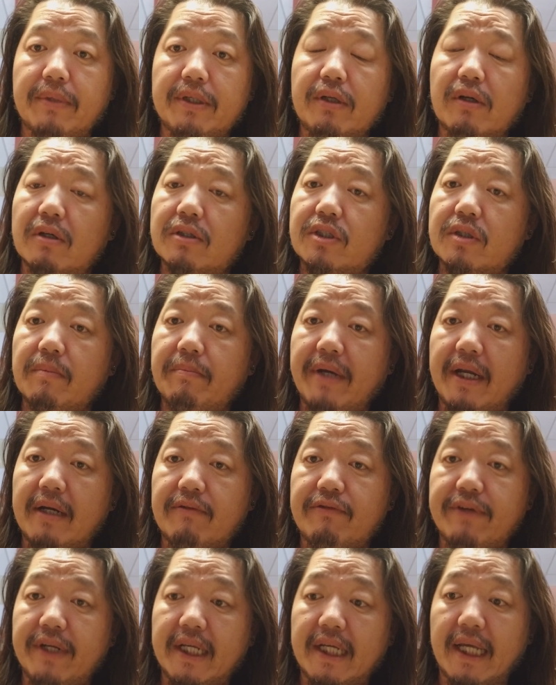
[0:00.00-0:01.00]
but you're also
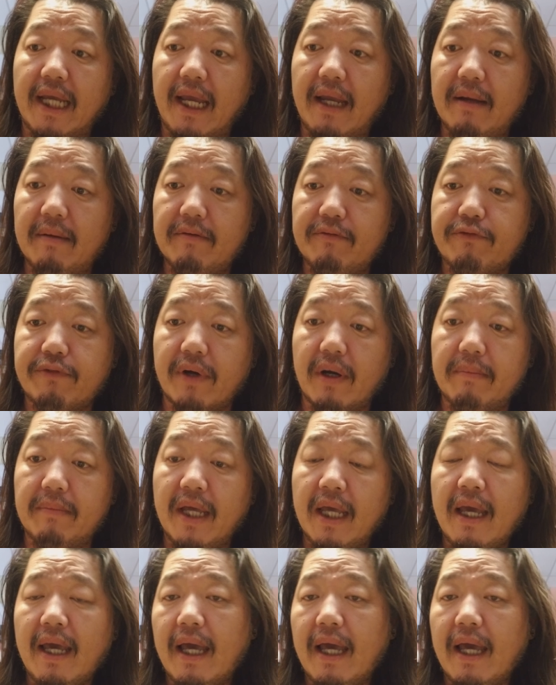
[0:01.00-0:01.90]
benefiting from